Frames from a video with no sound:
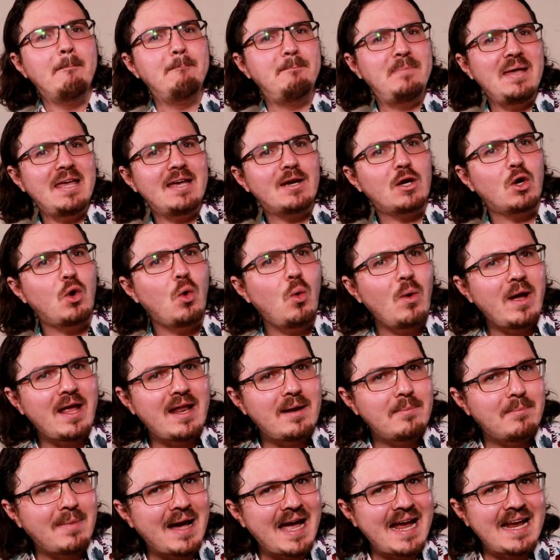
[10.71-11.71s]

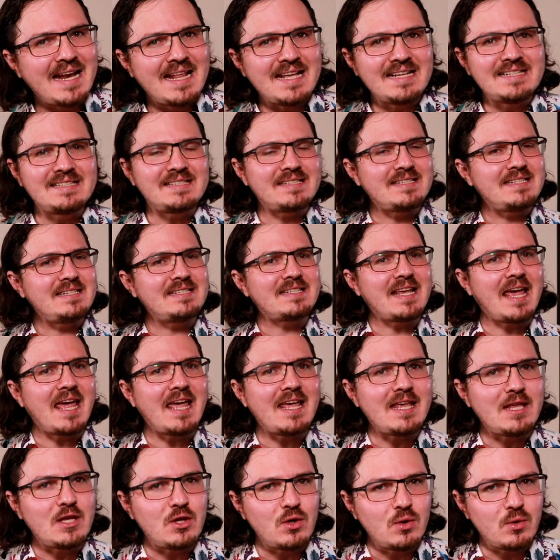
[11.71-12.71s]
Bitcoin mining sees a
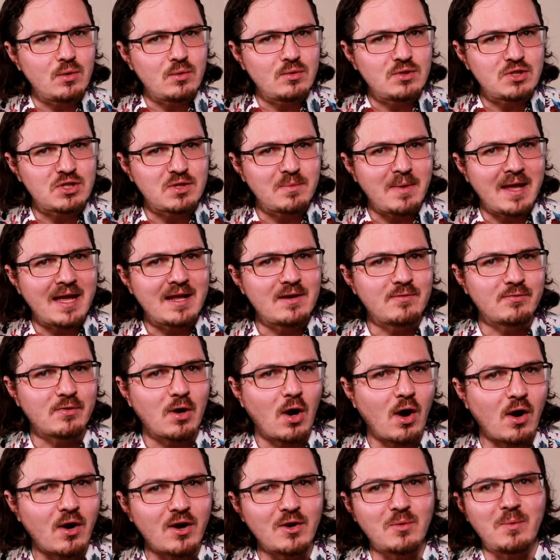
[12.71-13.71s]
huge demand for
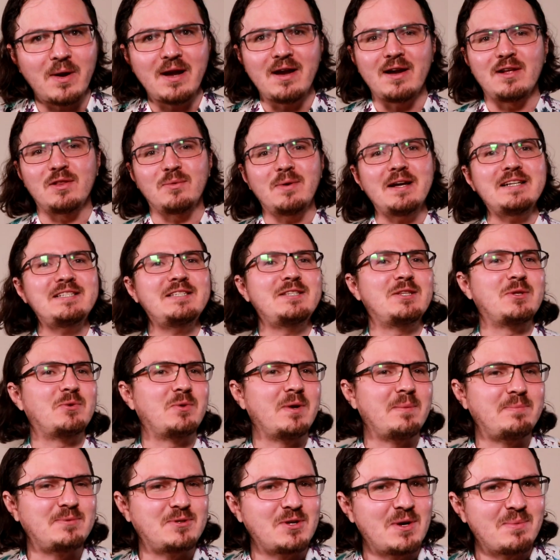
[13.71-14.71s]
hardware, and the rest of the
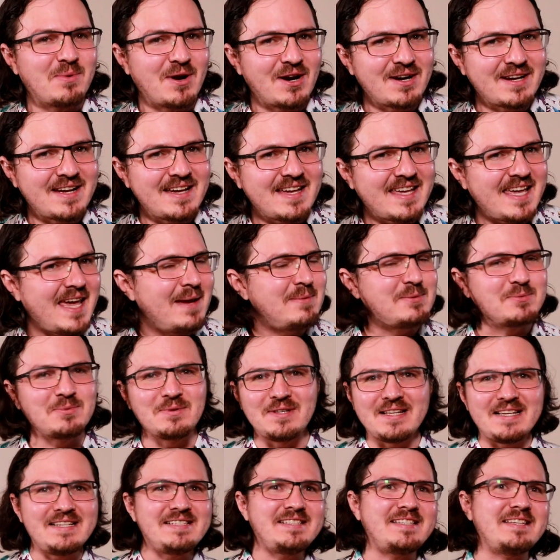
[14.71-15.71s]
crypto market keeps
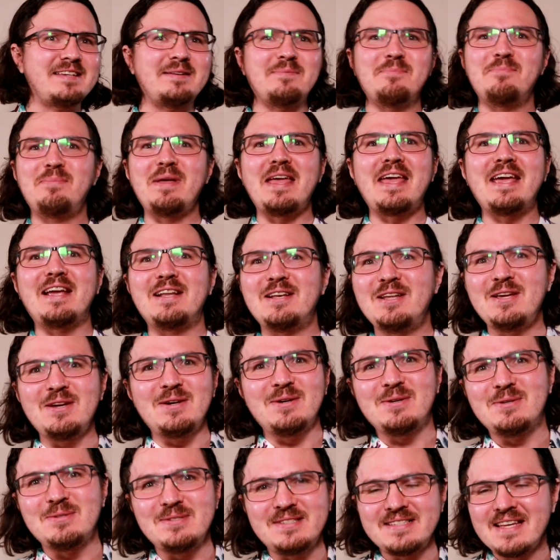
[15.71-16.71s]
releasing big
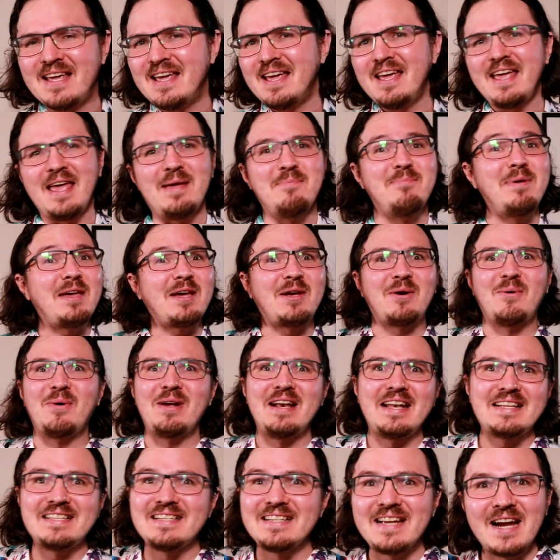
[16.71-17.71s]
news, and
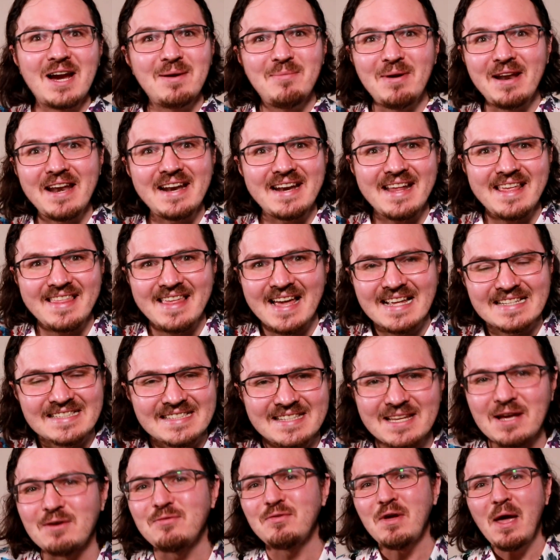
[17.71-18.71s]
Bitcoin doesn't care about any of that
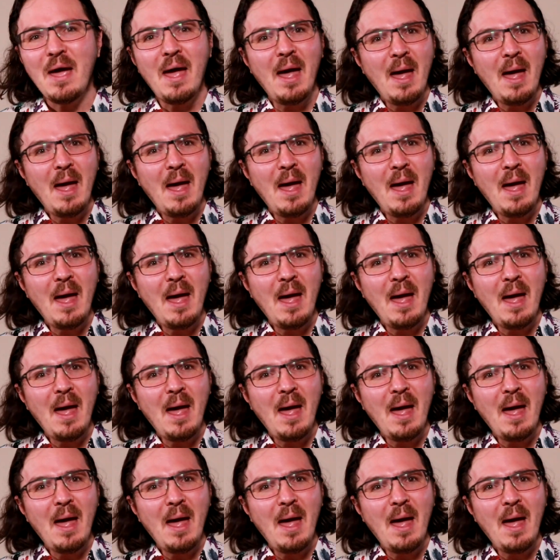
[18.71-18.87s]
stuff.